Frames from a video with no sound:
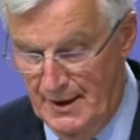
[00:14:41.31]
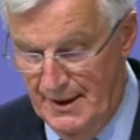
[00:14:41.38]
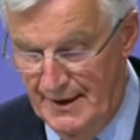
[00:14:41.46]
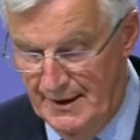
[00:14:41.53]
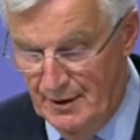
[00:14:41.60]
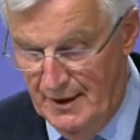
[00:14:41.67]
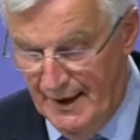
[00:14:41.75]

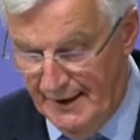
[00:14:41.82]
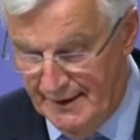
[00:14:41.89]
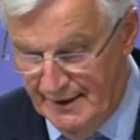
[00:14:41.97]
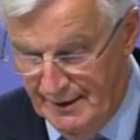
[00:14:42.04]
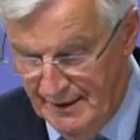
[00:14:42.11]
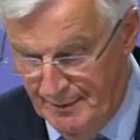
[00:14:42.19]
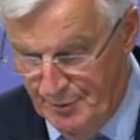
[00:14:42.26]
easily
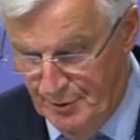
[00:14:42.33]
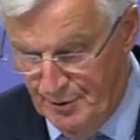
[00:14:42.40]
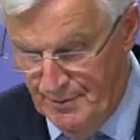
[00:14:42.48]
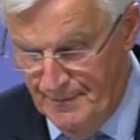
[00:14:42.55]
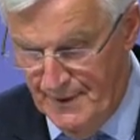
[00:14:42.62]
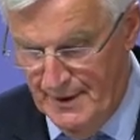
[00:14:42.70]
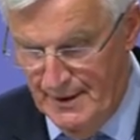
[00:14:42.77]

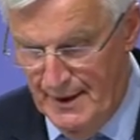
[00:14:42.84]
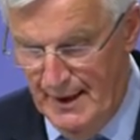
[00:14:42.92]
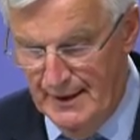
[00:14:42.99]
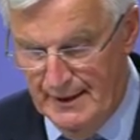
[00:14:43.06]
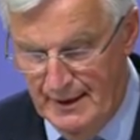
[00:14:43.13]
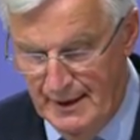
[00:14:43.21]
accessible, and